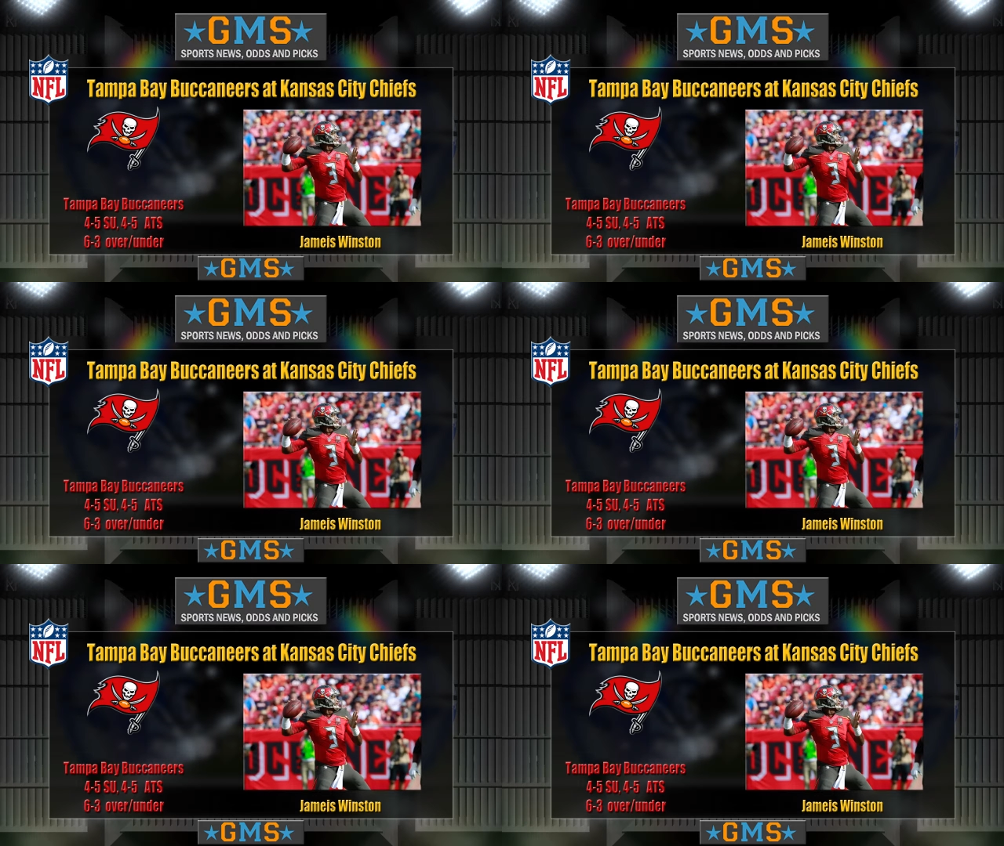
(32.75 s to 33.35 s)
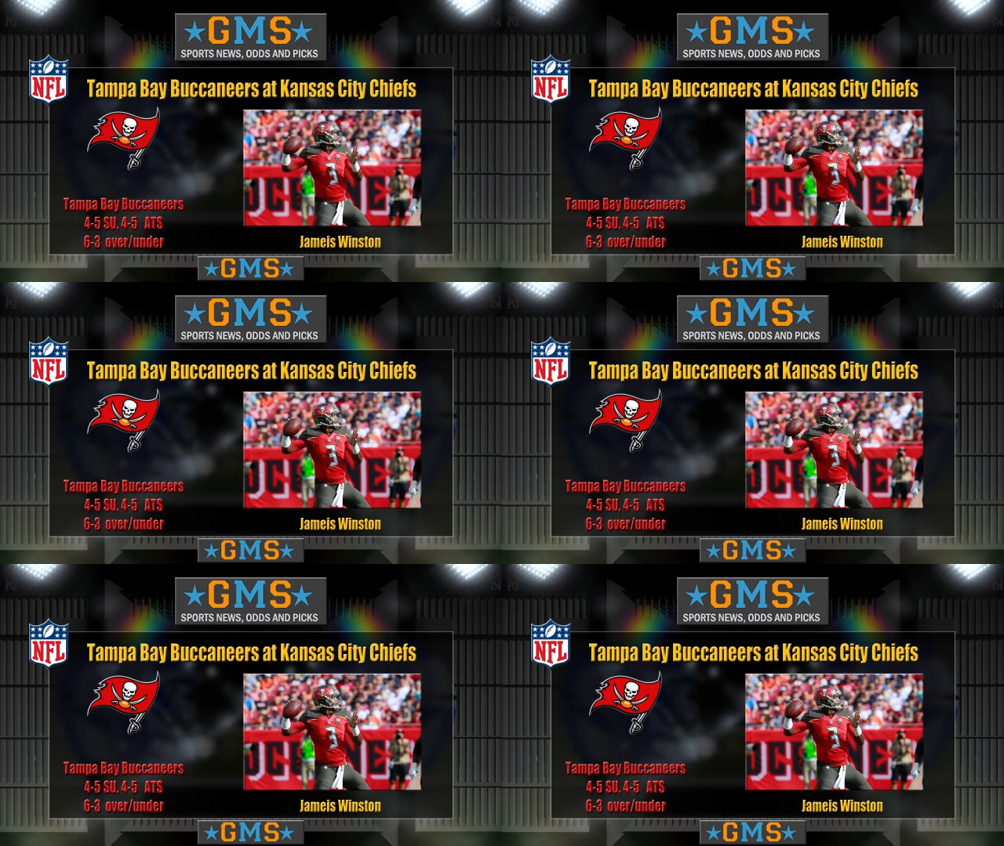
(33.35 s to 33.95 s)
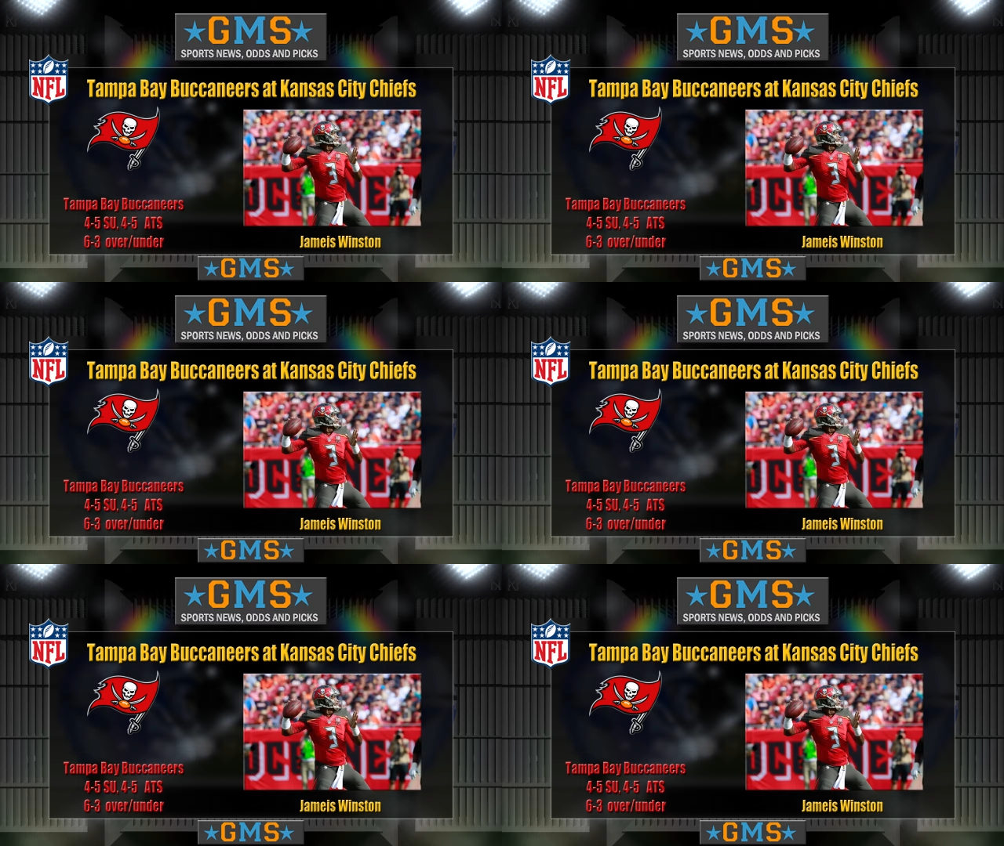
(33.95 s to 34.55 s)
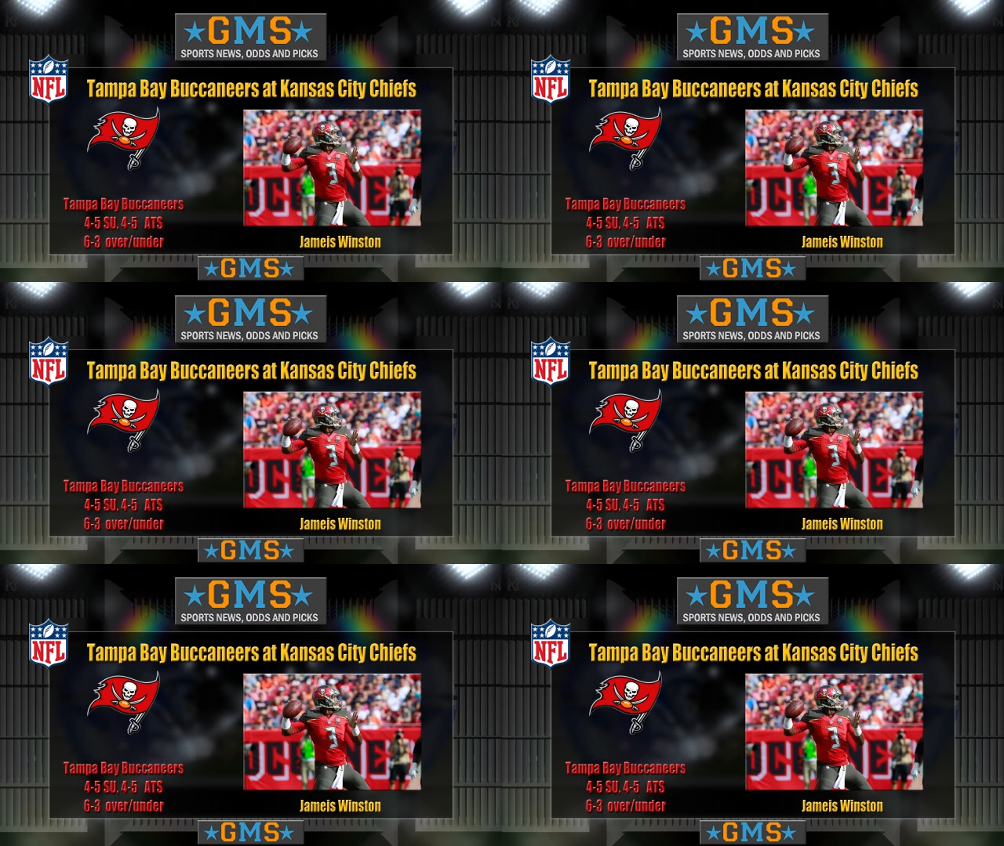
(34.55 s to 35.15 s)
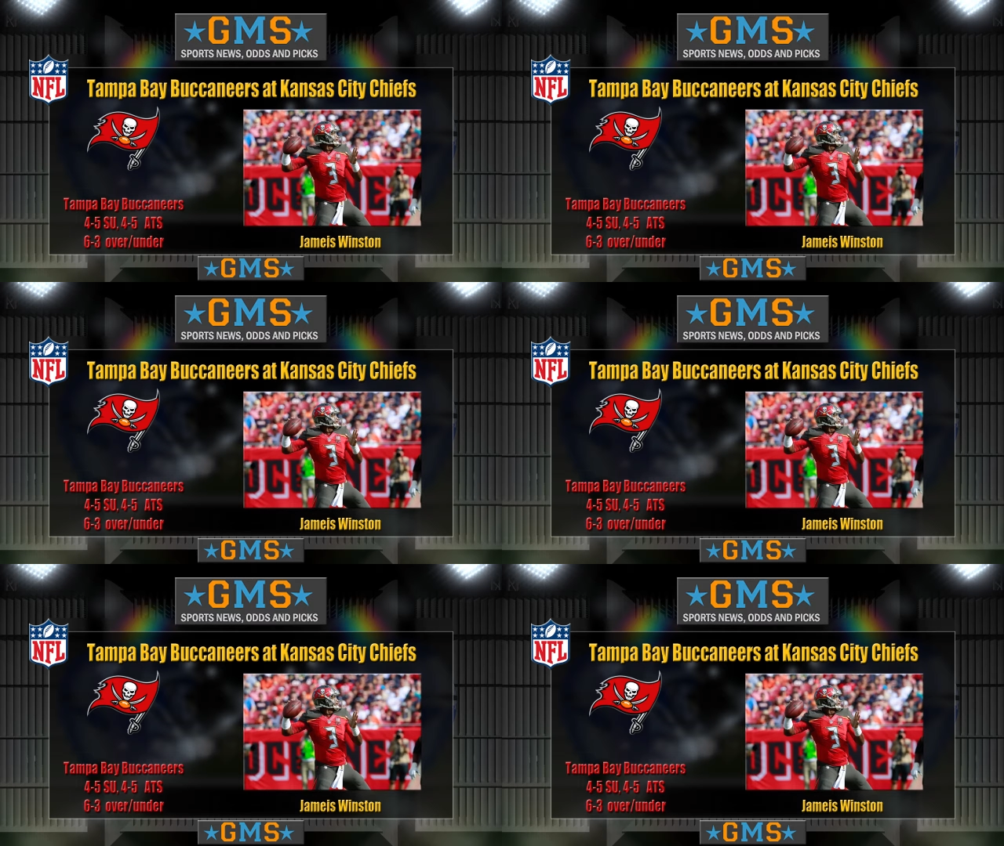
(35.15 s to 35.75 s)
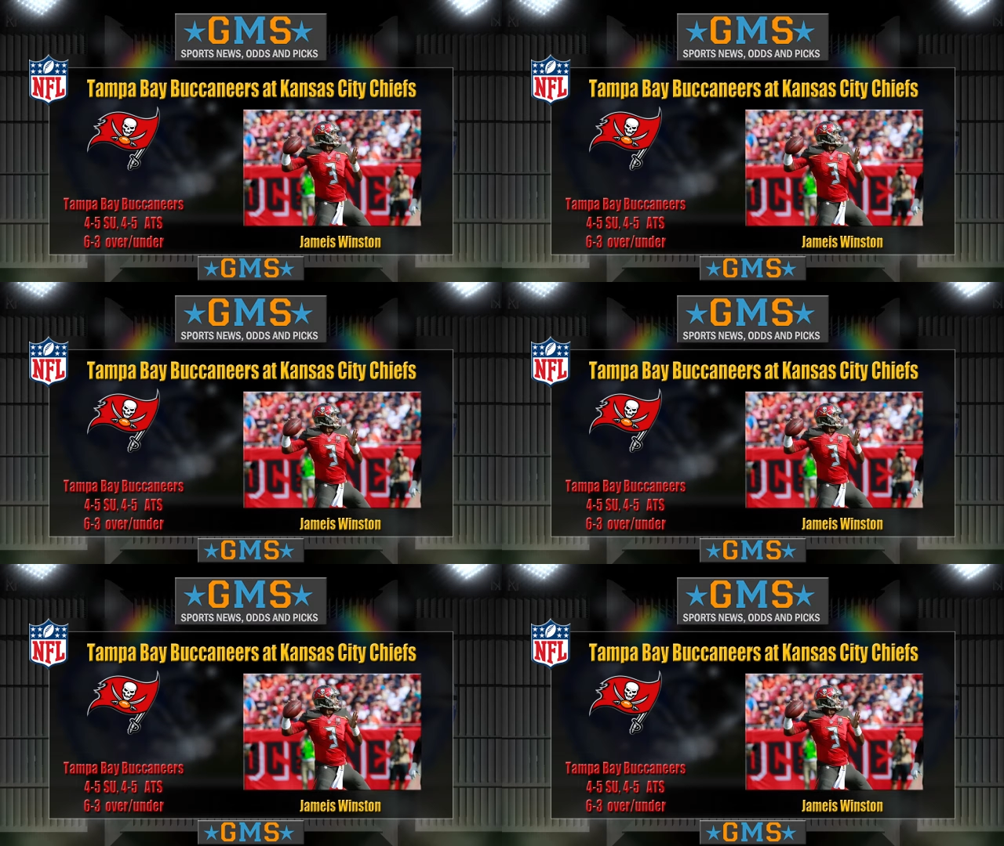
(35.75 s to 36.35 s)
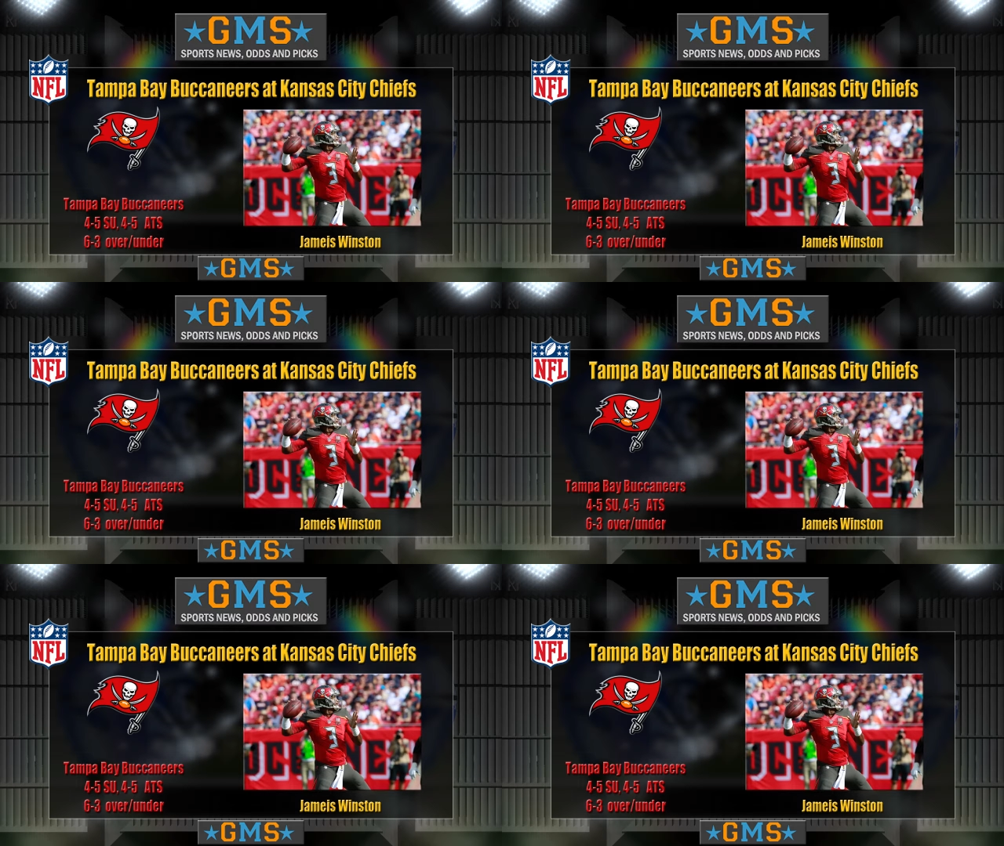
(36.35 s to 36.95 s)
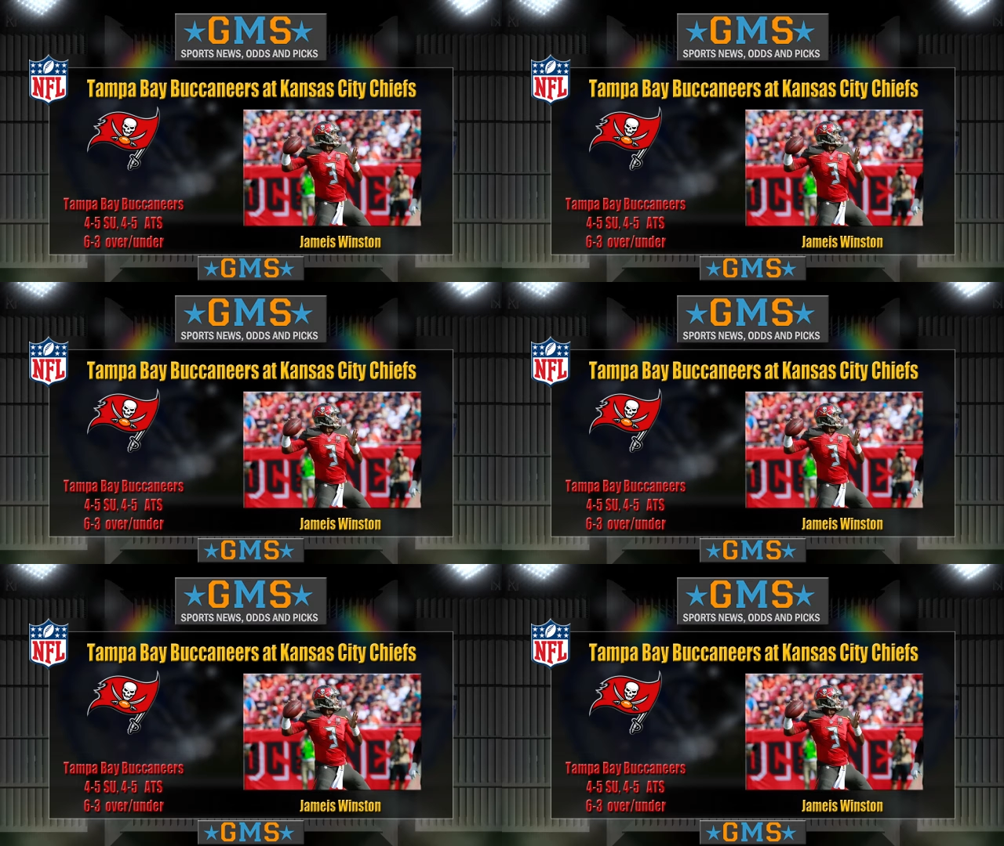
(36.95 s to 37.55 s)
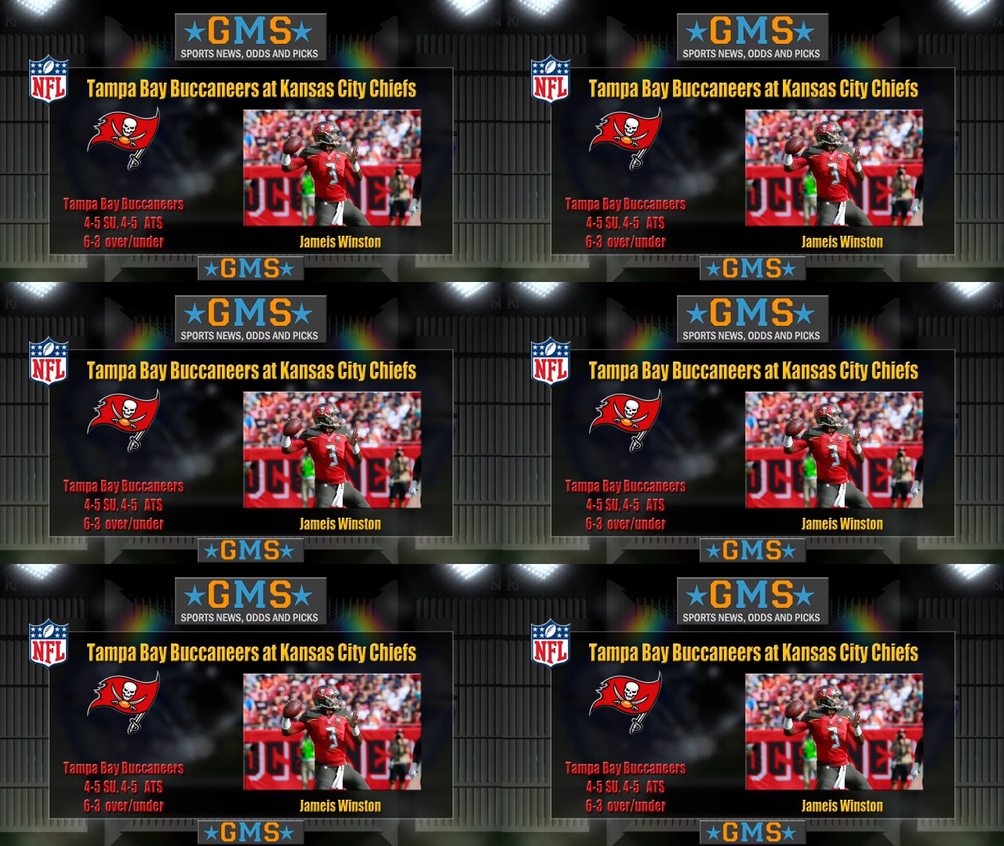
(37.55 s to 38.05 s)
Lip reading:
Nobody's mouth can be seen.